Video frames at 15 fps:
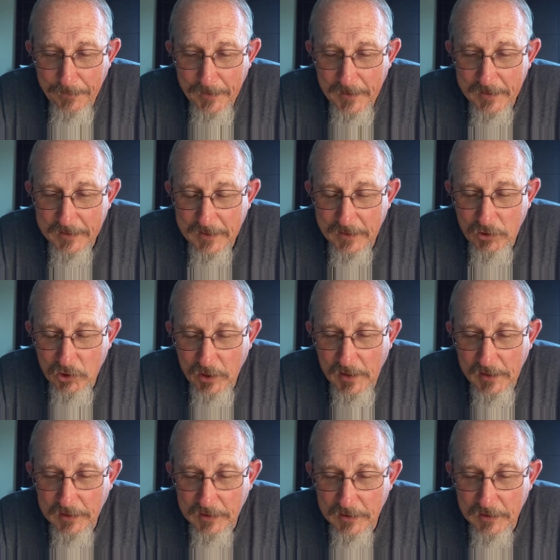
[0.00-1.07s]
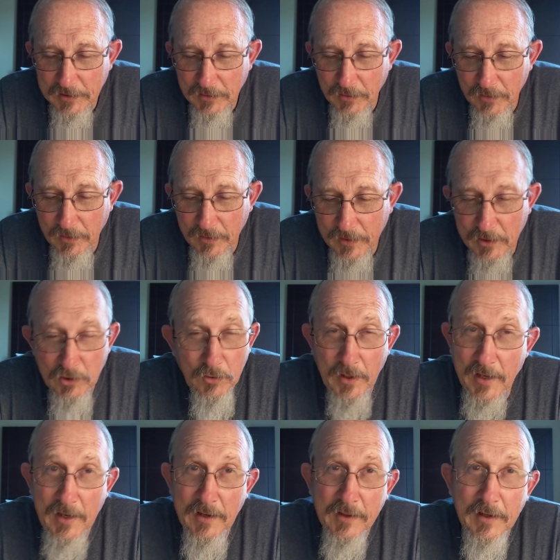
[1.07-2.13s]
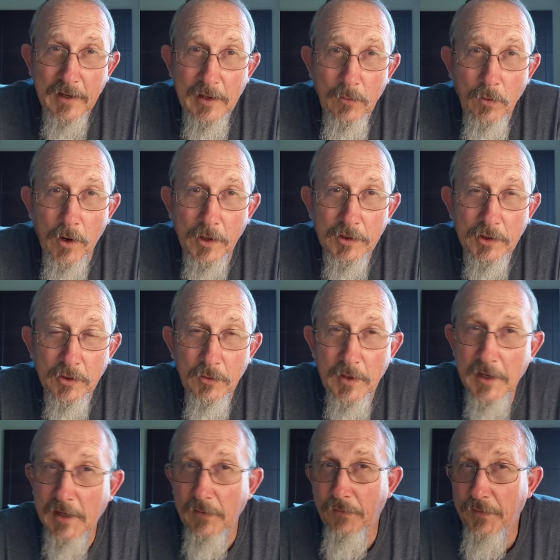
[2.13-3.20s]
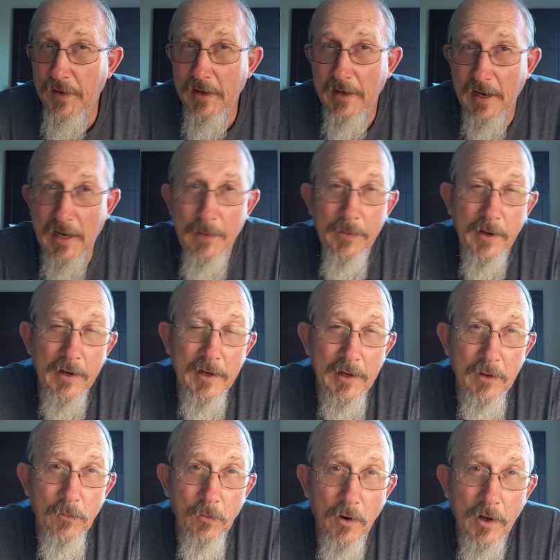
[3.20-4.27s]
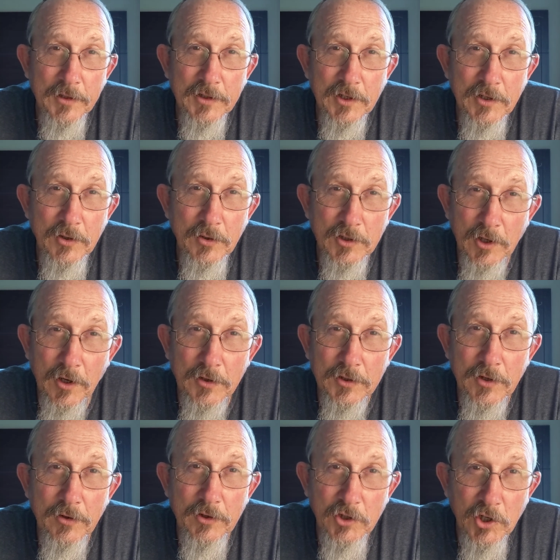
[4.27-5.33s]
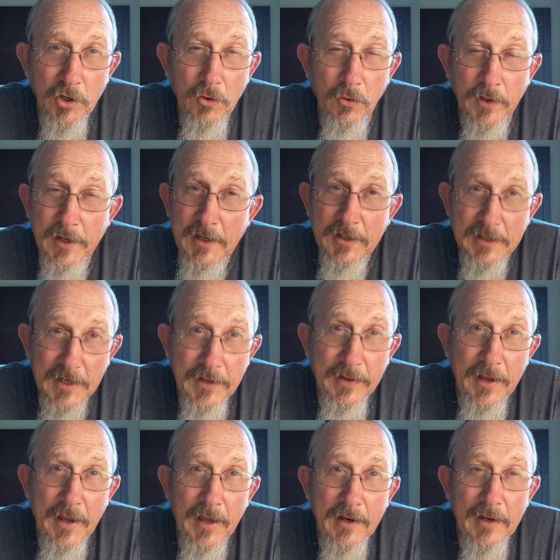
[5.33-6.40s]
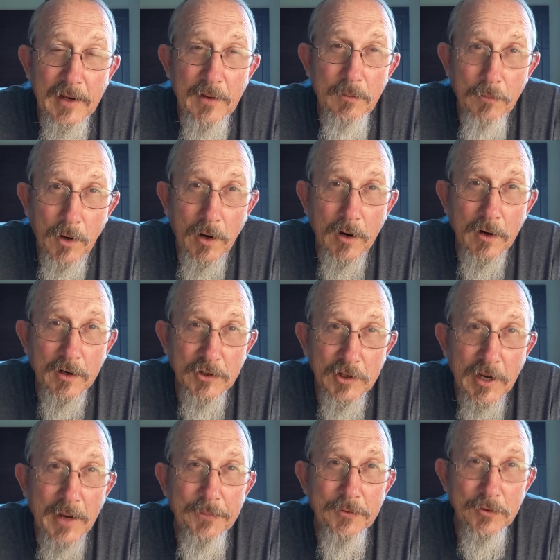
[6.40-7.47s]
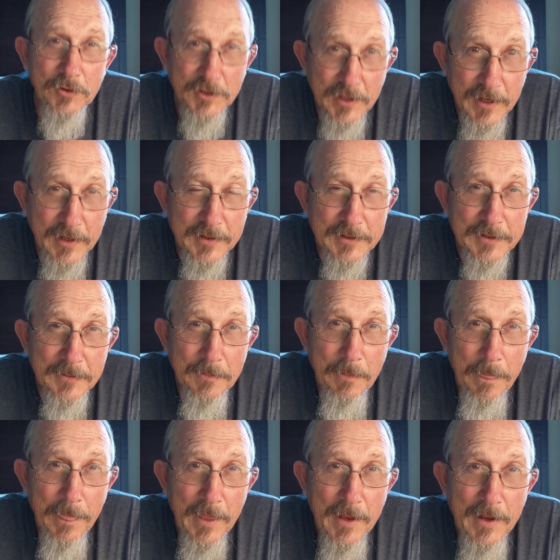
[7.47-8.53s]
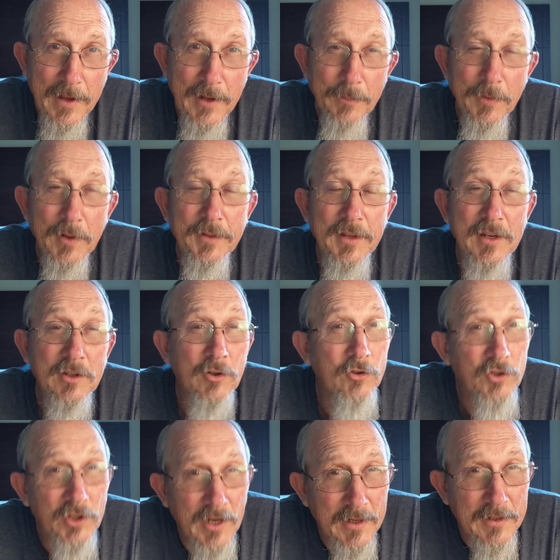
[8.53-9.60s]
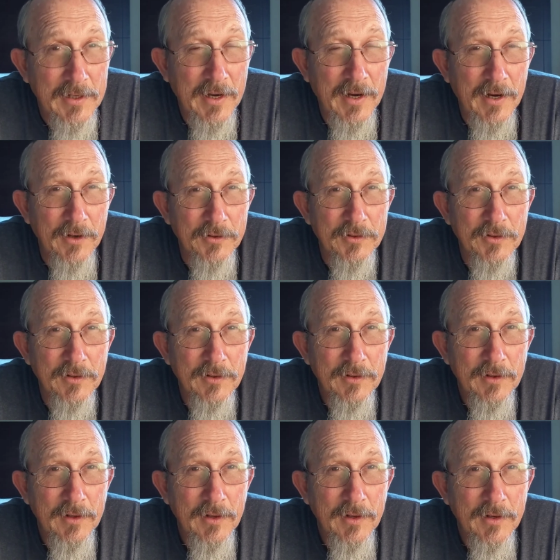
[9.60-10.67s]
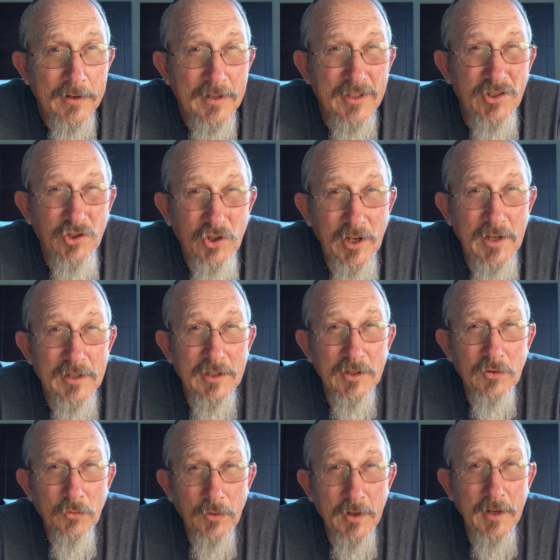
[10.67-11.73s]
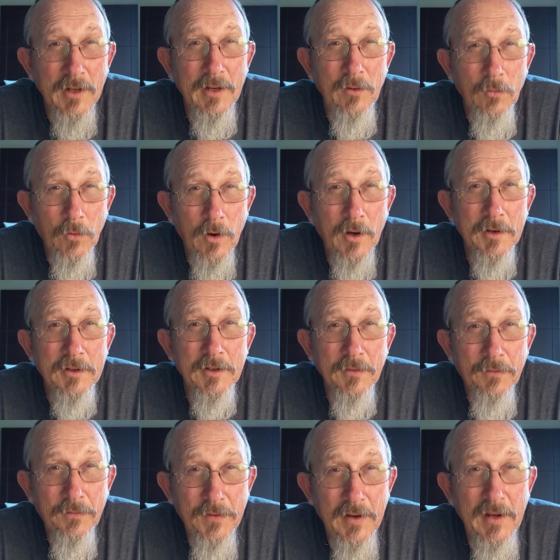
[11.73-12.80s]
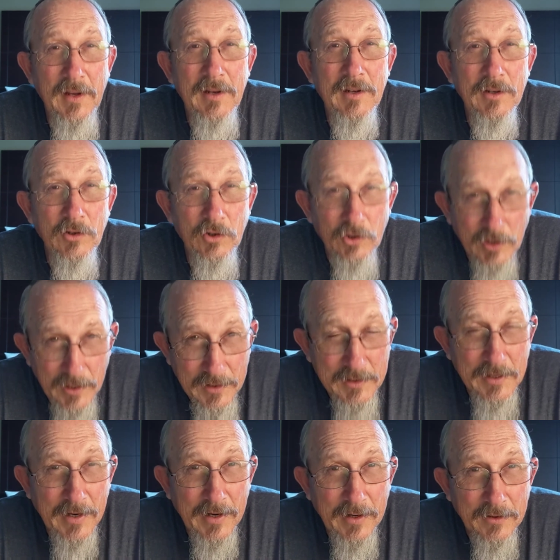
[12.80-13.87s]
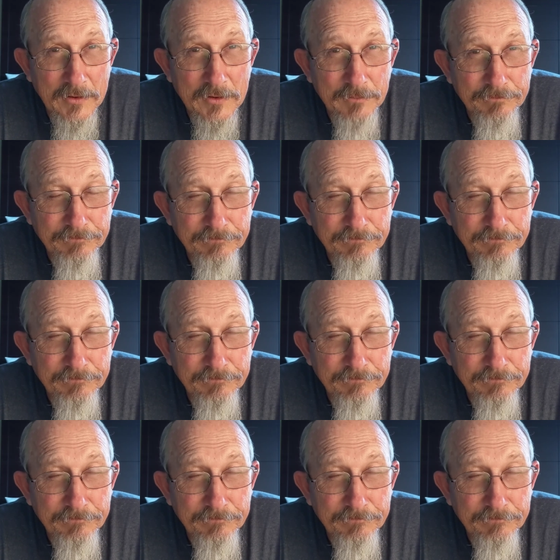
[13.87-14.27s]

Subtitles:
is that Jesus can do anything he wants to do. He can feed anybody he wants to do as long as they're a Jew. And he did that in Mark chapter 6. But these are Gentiles. Does Jesus really want to feed Gentiles?